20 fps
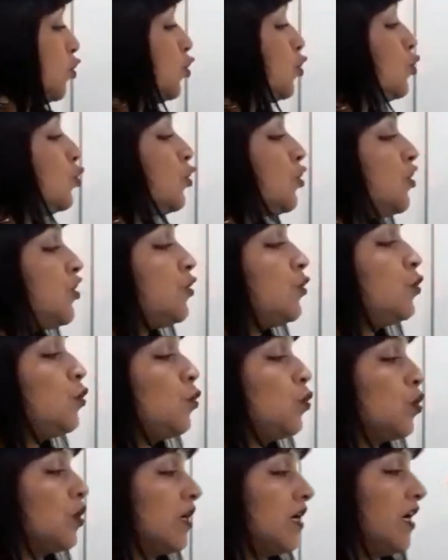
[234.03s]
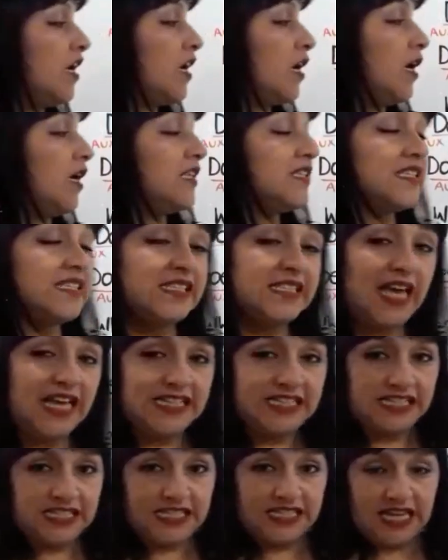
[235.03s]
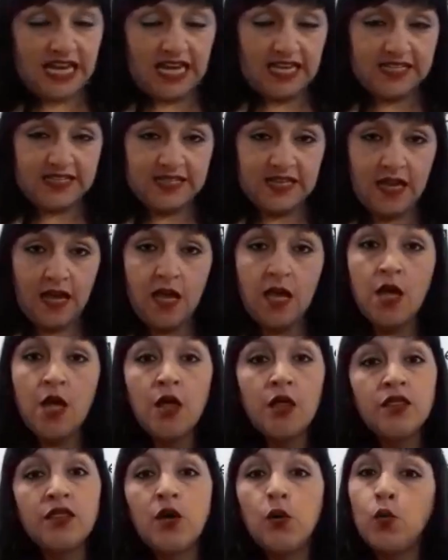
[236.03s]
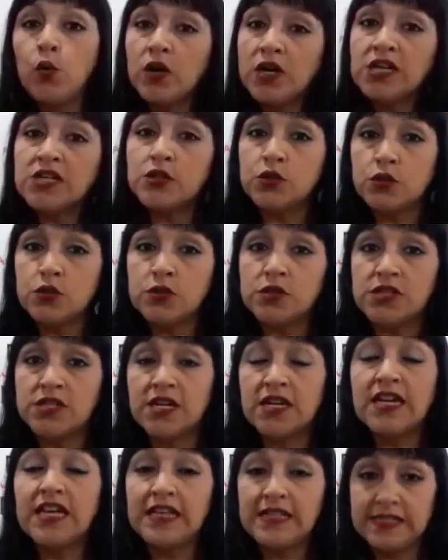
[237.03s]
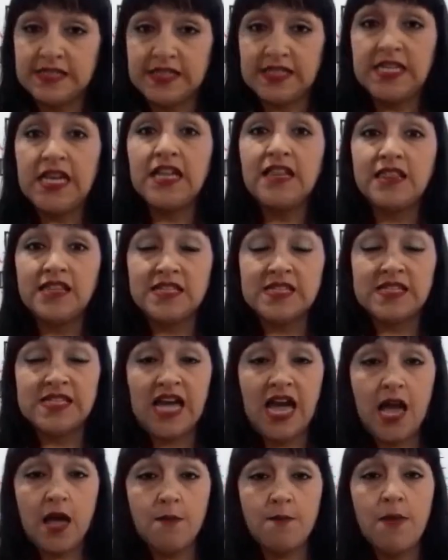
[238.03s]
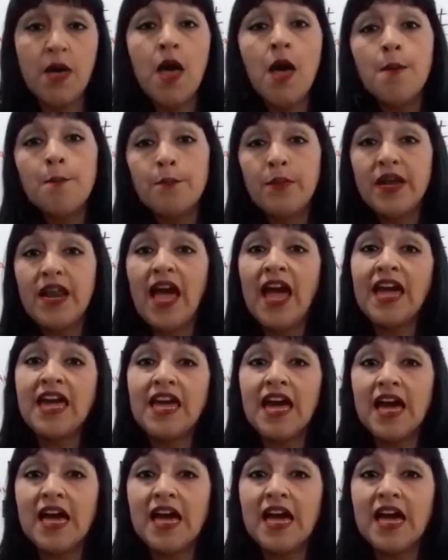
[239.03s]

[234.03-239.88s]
do you work on Saturdays? The word order is still the same, but I